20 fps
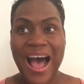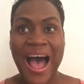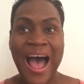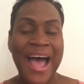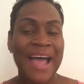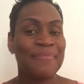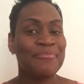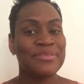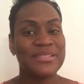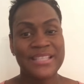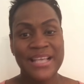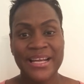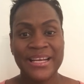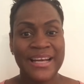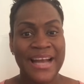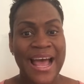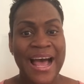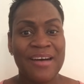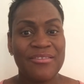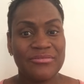I'm
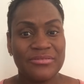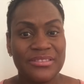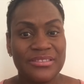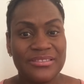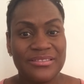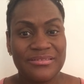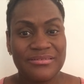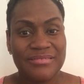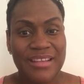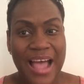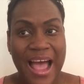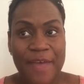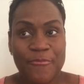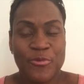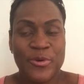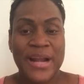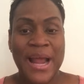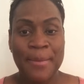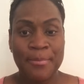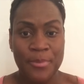setting out,
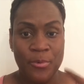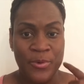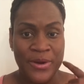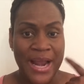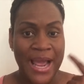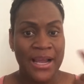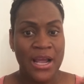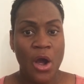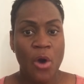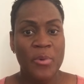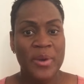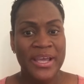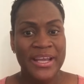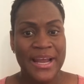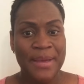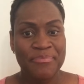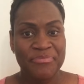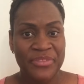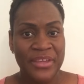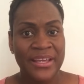when I go
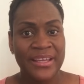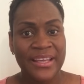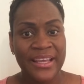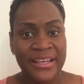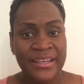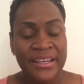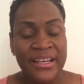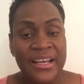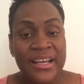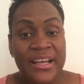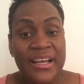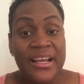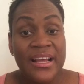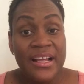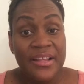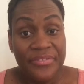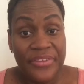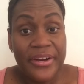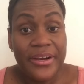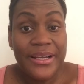in, I'm thinking,
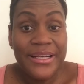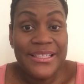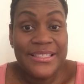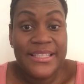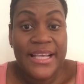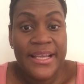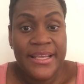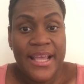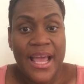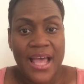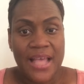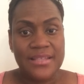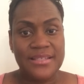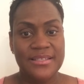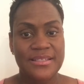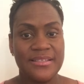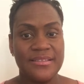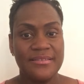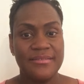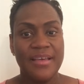they're gonna say
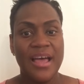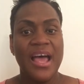yes.